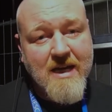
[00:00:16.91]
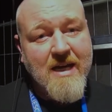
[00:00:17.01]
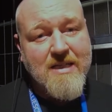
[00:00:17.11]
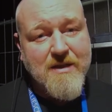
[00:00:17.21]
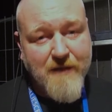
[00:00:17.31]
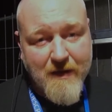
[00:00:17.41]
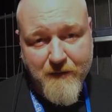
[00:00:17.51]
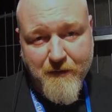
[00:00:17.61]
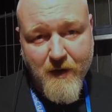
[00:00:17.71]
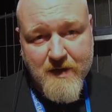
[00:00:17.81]
It's the
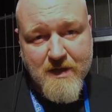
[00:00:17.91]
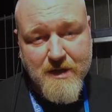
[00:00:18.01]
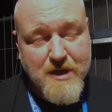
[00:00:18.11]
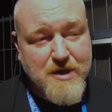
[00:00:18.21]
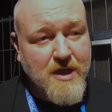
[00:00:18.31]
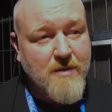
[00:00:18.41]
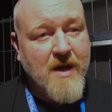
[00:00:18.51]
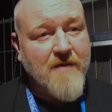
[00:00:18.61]
very first edition.